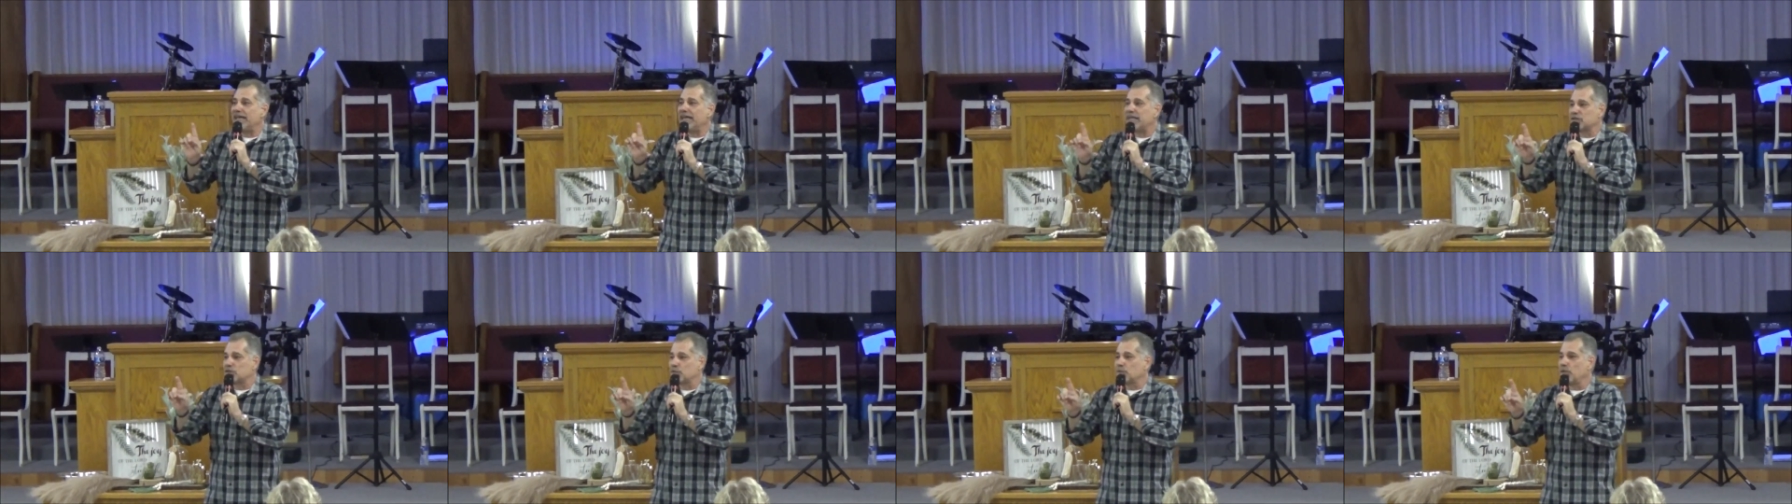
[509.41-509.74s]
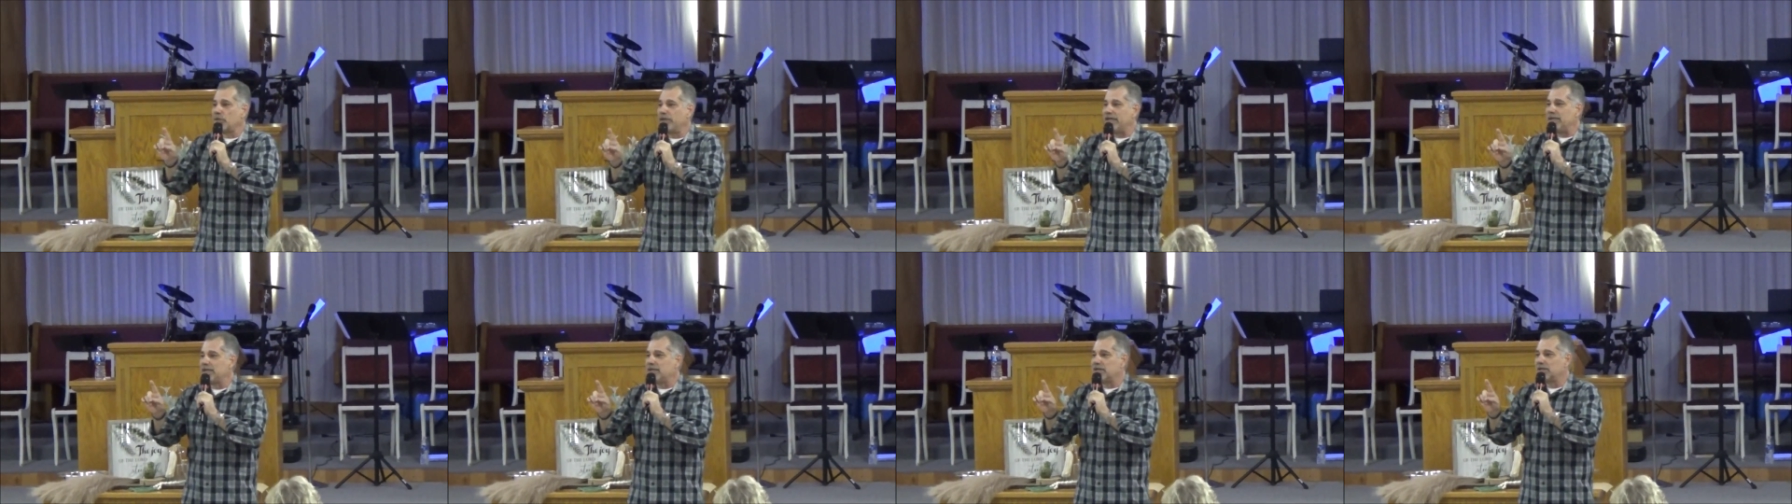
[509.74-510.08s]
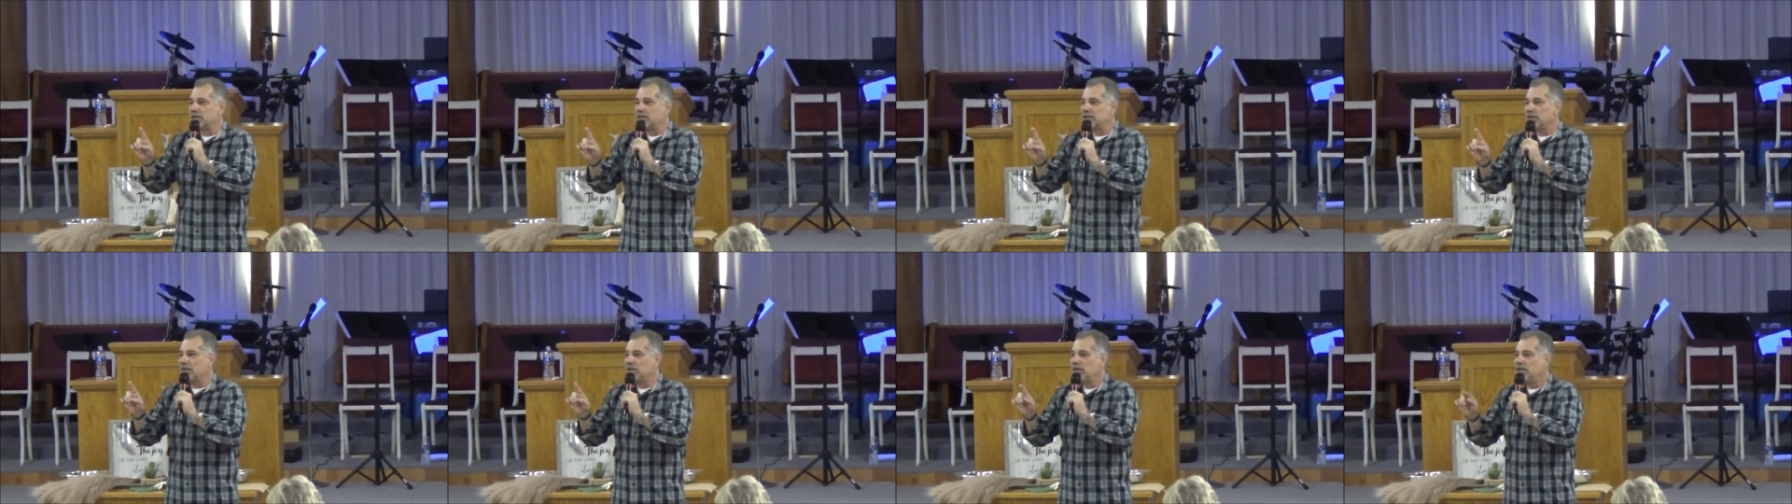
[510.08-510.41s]
next week,
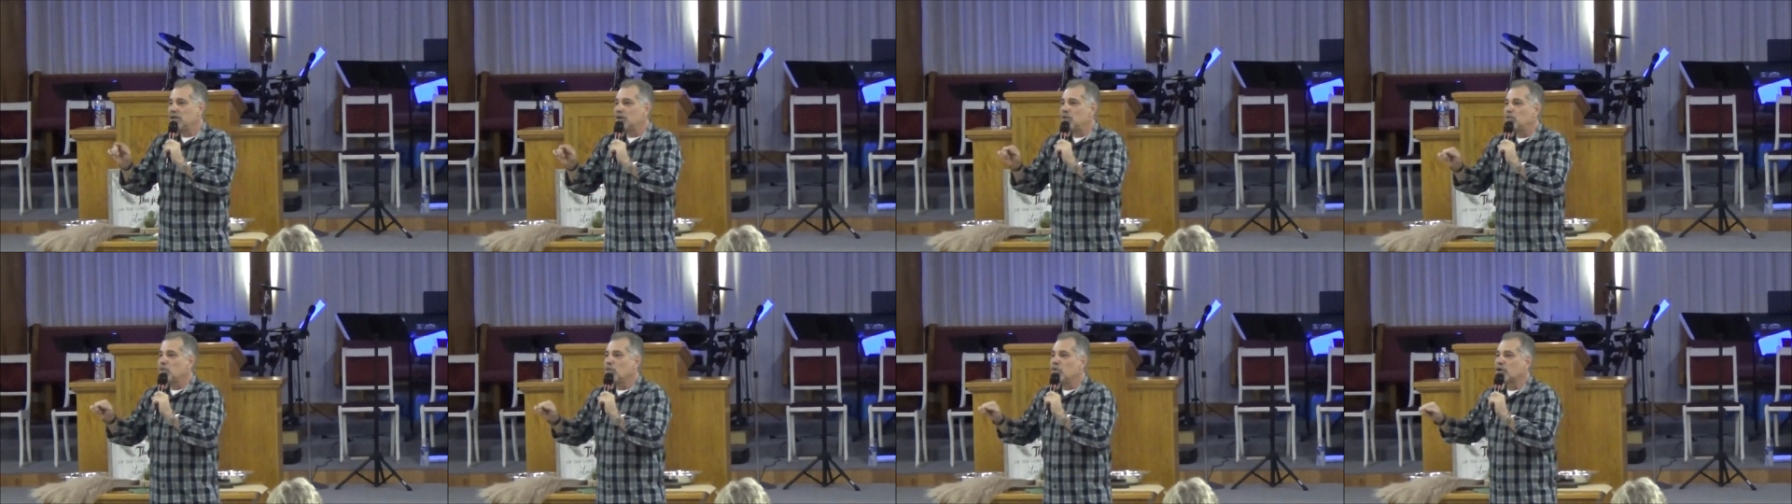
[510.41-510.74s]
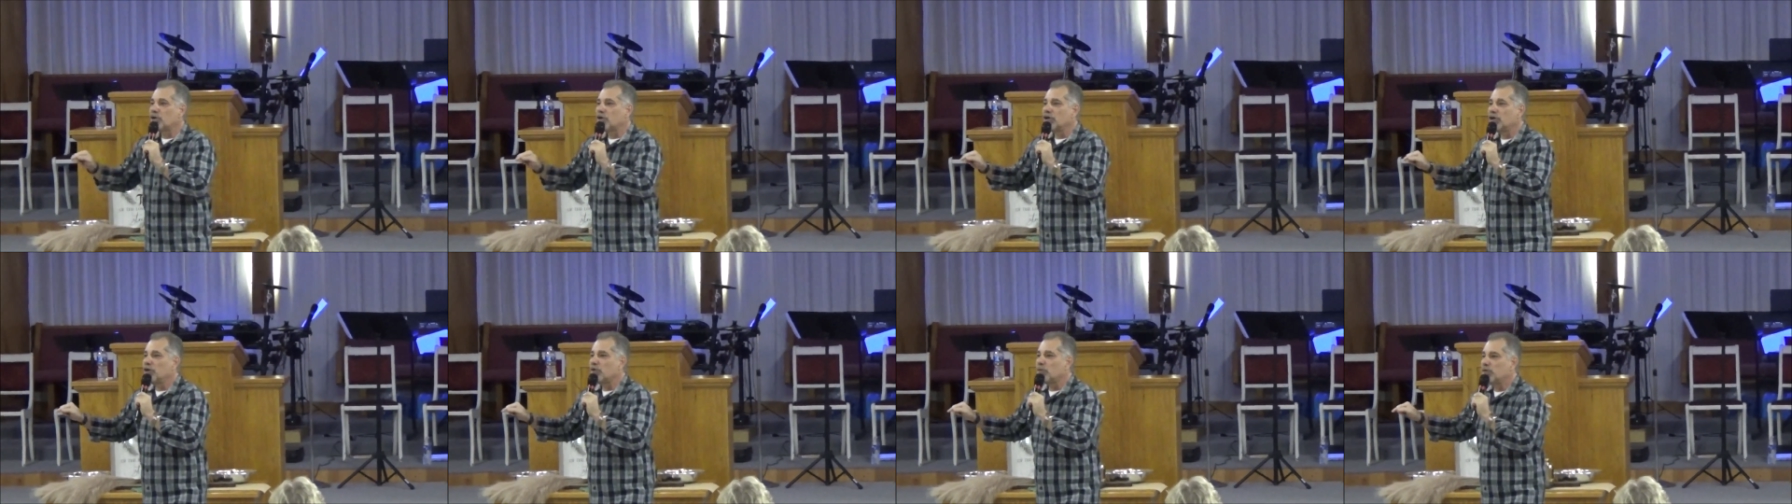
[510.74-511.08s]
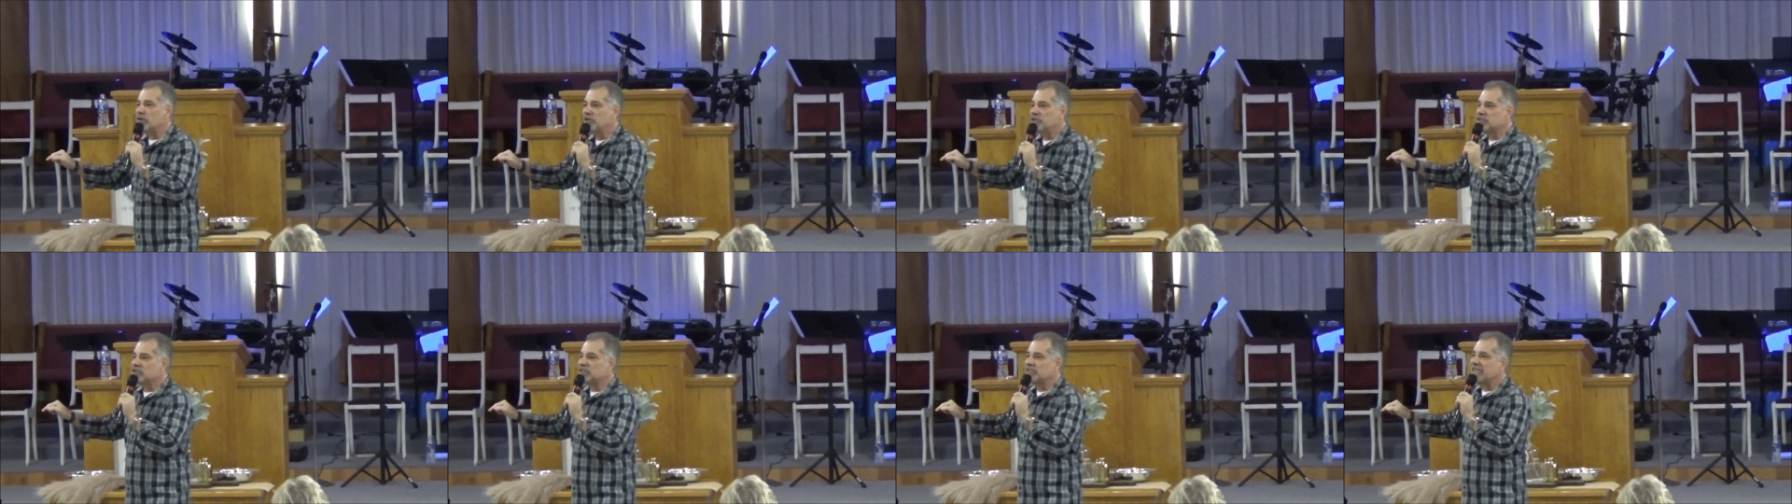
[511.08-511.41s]
we're going to
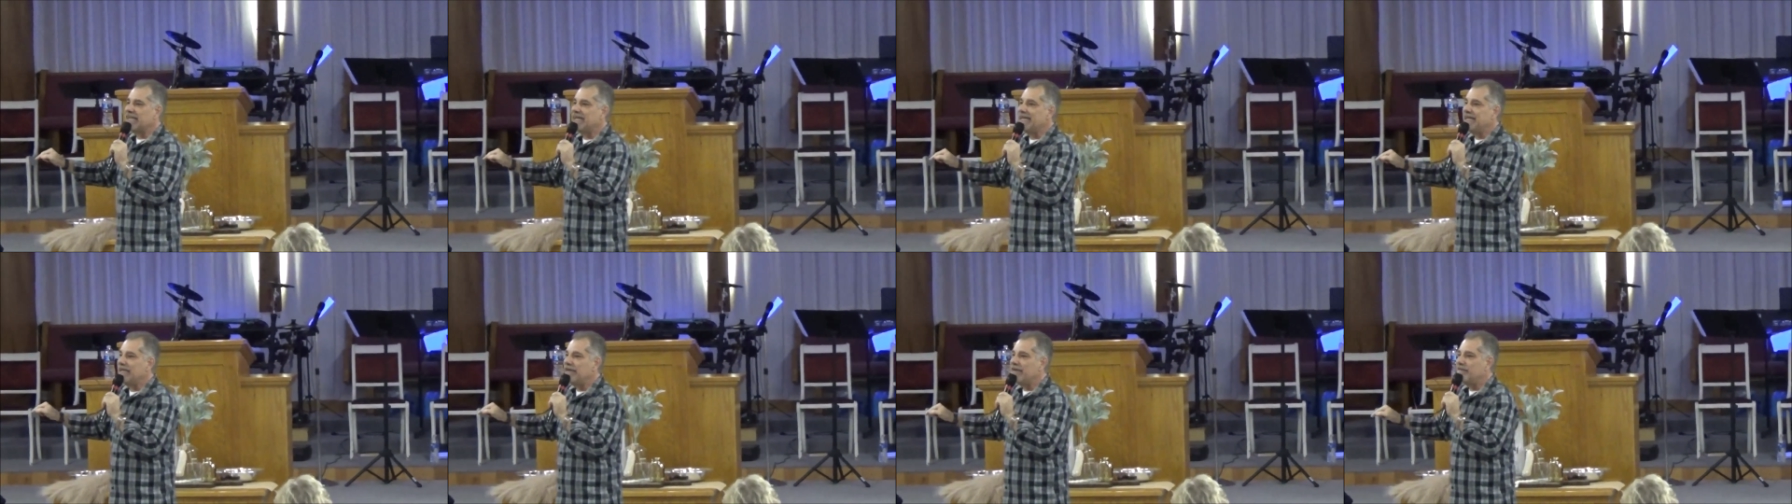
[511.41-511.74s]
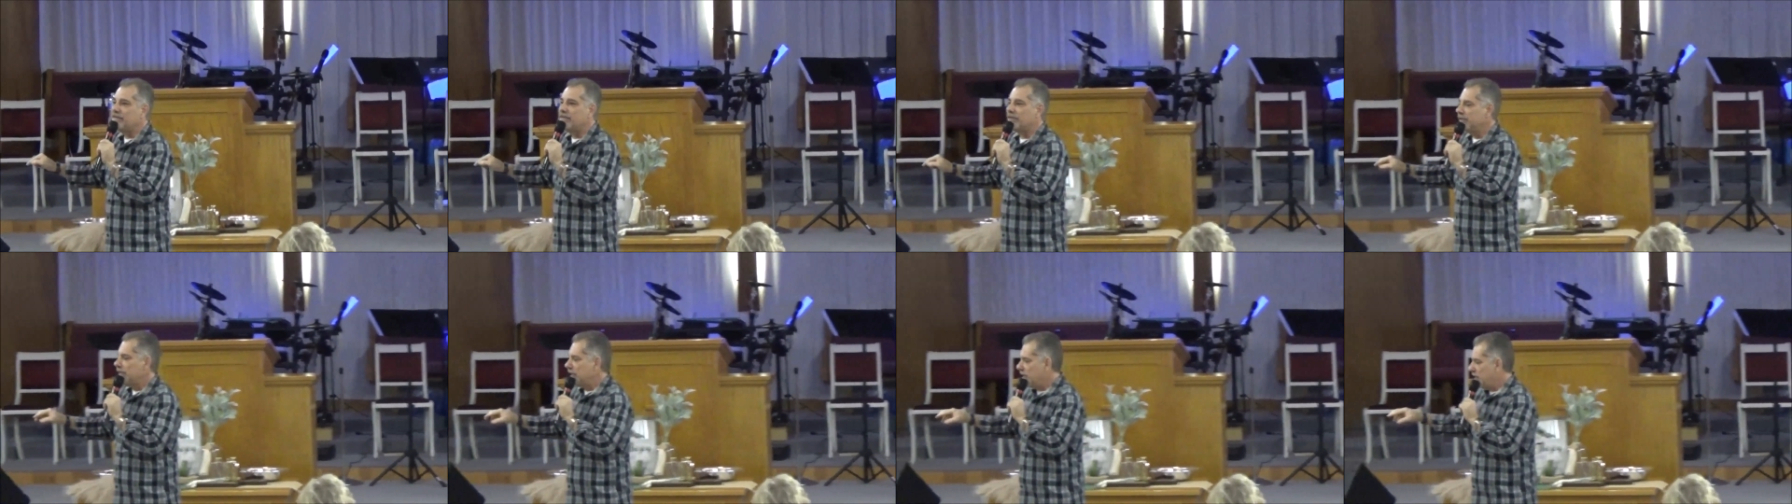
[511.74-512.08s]
receive